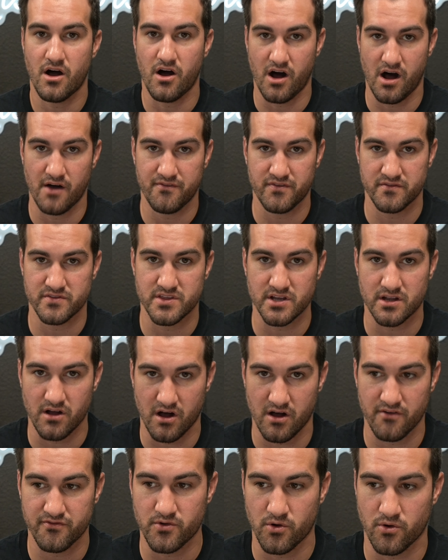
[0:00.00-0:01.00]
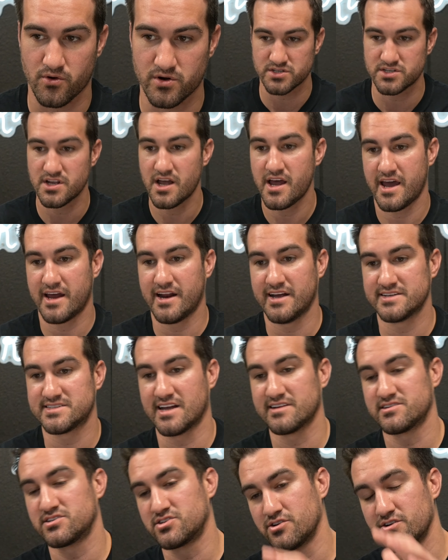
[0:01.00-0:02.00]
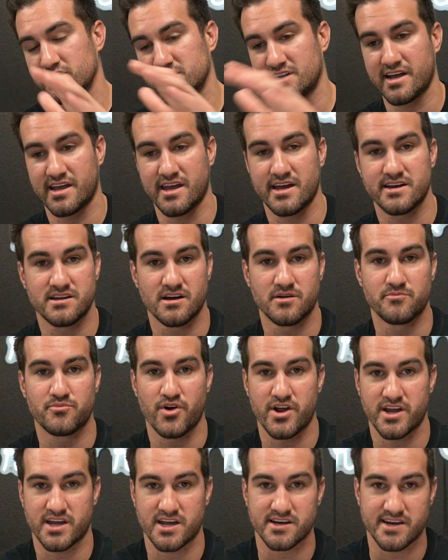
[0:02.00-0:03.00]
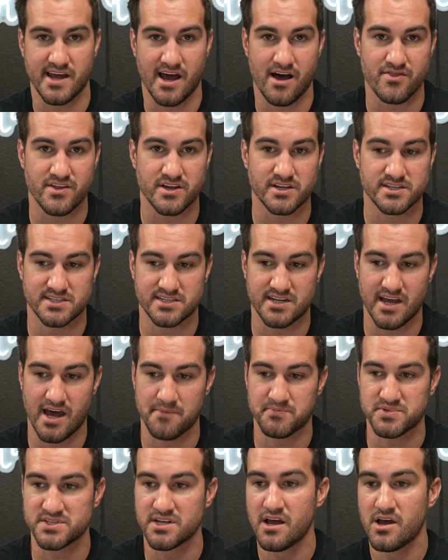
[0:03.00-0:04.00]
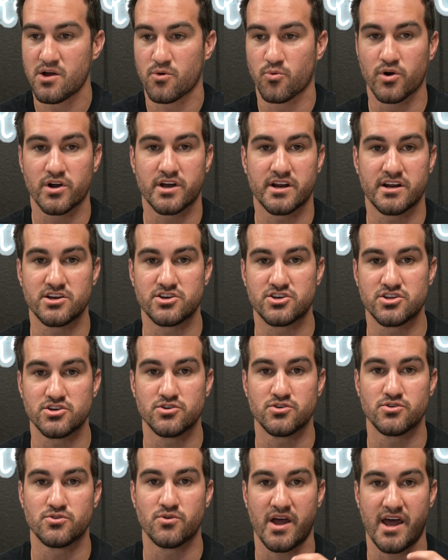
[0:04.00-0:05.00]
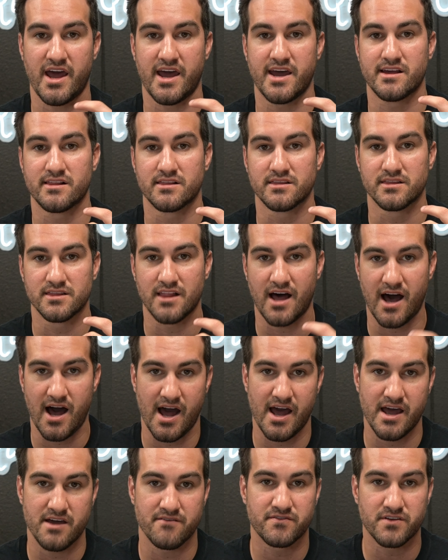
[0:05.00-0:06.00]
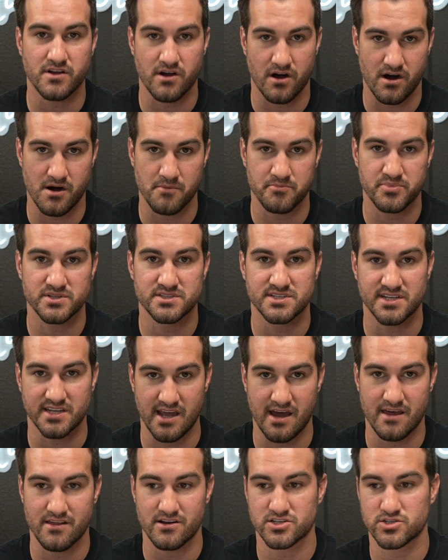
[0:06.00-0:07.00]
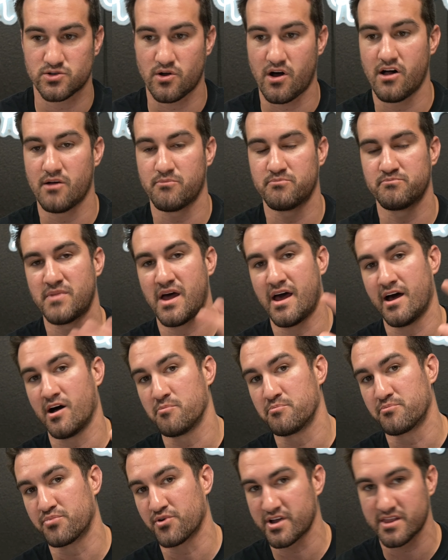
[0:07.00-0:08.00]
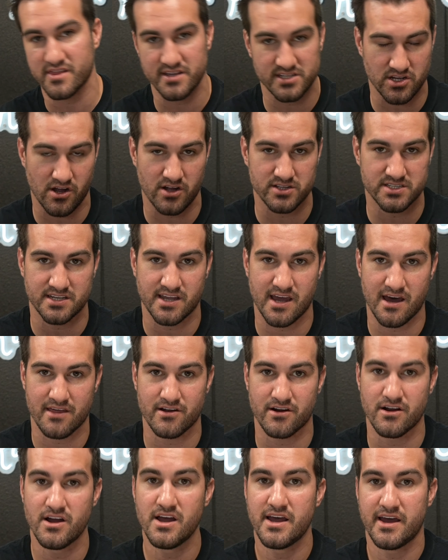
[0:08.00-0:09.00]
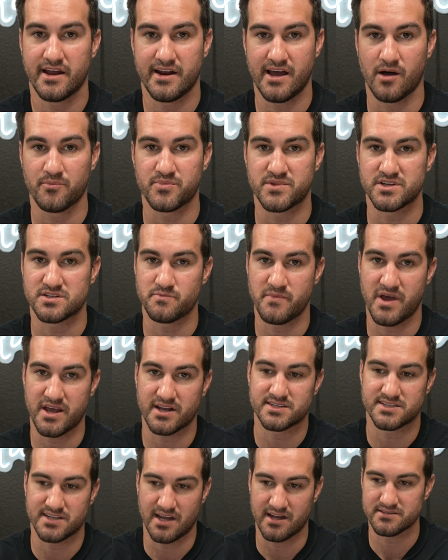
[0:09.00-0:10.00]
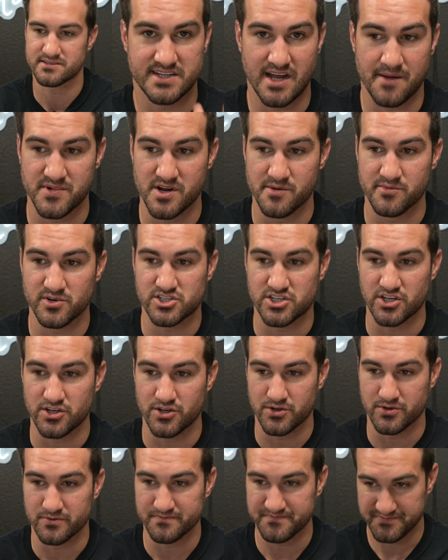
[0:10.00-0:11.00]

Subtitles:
off of the golf course. And as soon as I get done breaking down these steps, we're gonna do a live comp together. So I'll help bring this all together and help this make sense. Step number 2,